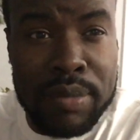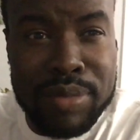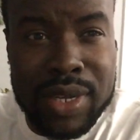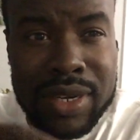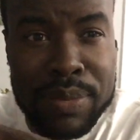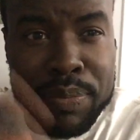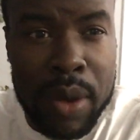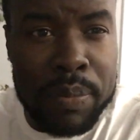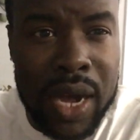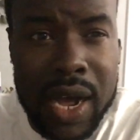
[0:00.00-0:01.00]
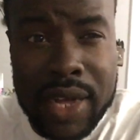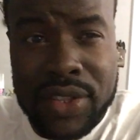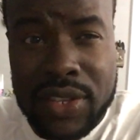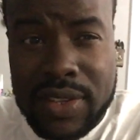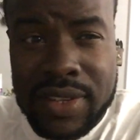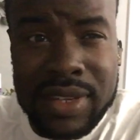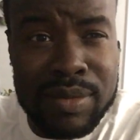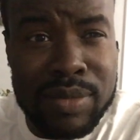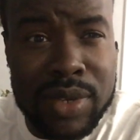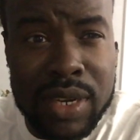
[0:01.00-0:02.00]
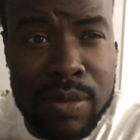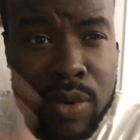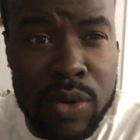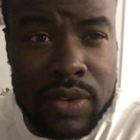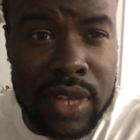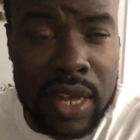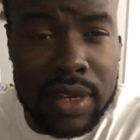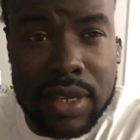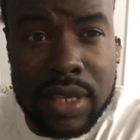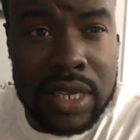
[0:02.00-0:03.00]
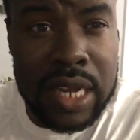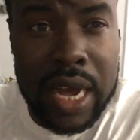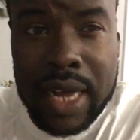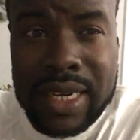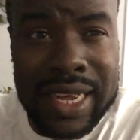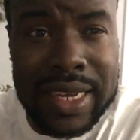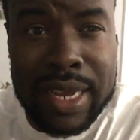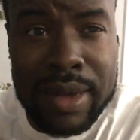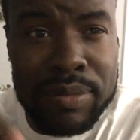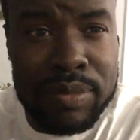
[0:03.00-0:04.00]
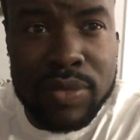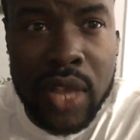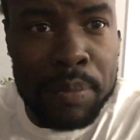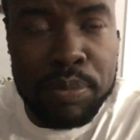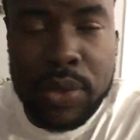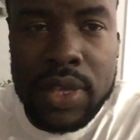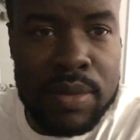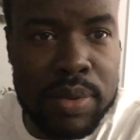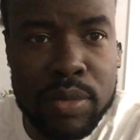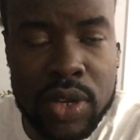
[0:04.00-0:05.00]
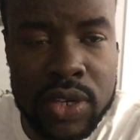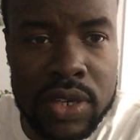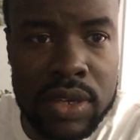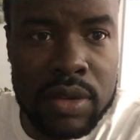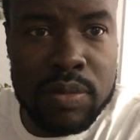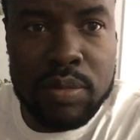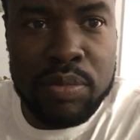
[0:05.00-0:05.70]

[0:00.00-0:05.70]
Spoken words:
be a hip hop artist, me demons and all kind of top people, bridging